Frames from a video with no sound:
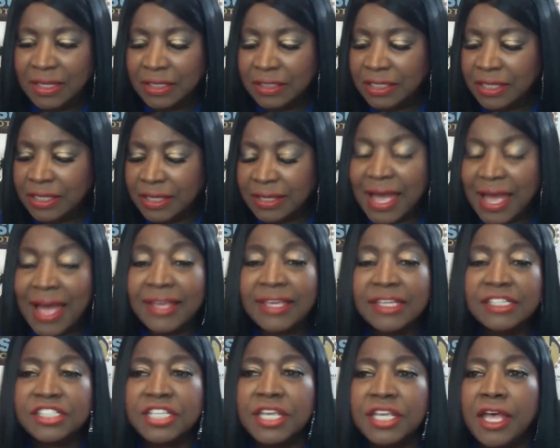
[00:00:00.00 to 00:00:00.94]
Look, I
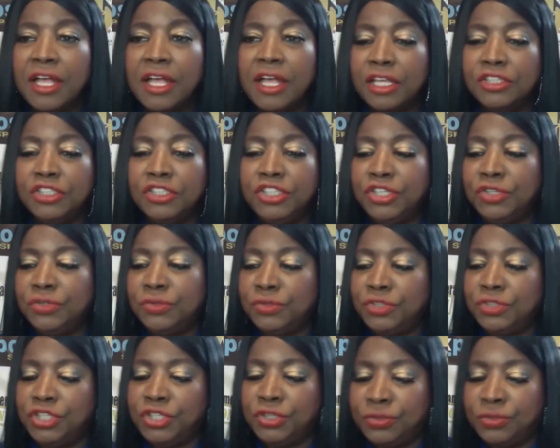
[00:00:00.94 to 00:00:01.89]
could tell you
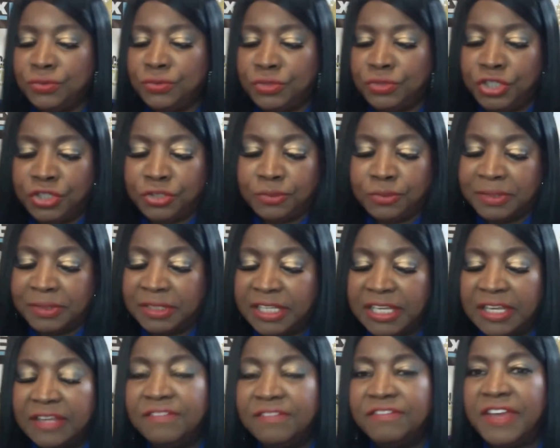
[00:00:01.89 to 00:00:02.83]

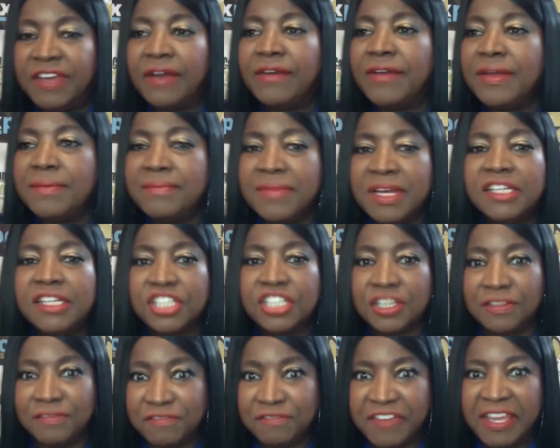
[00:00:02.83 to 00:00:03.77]
believe very much
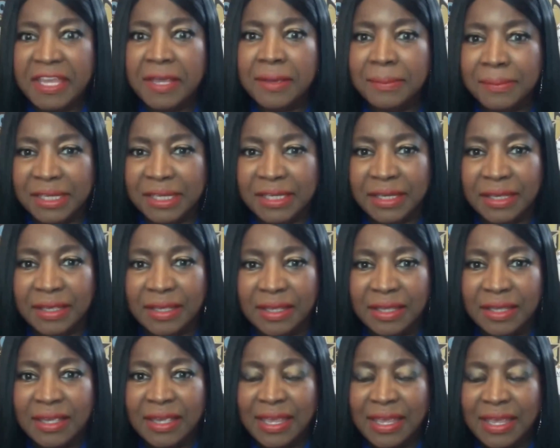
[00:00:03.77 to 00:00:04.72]
in family,
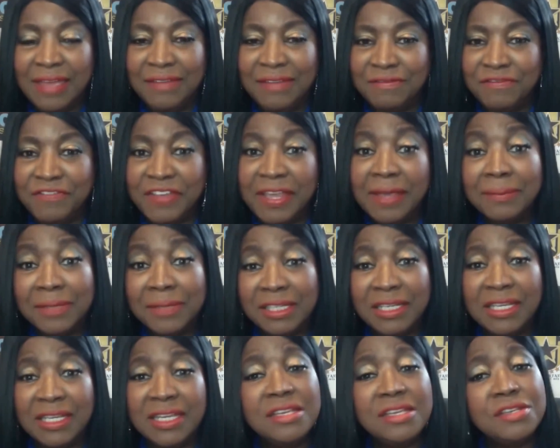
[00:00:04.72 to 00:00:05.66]
and family
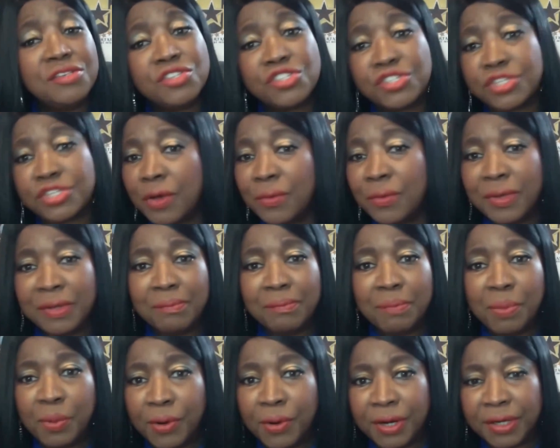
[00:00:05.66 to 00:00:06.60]
is so
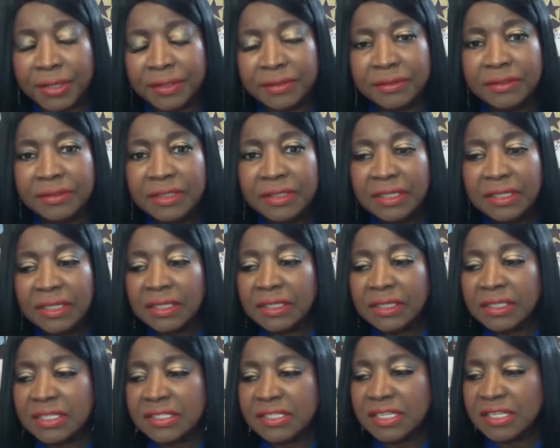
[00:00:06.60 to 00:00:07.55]
important
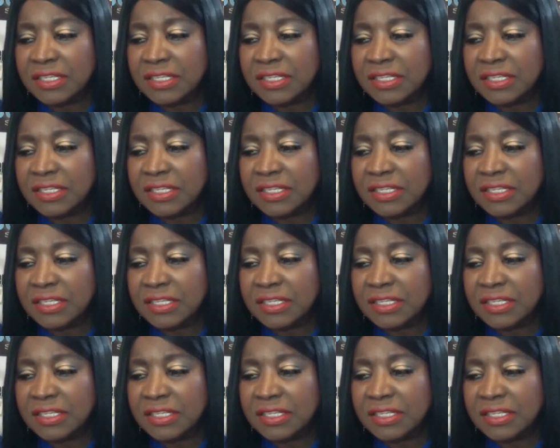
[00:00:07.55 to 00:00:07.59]
because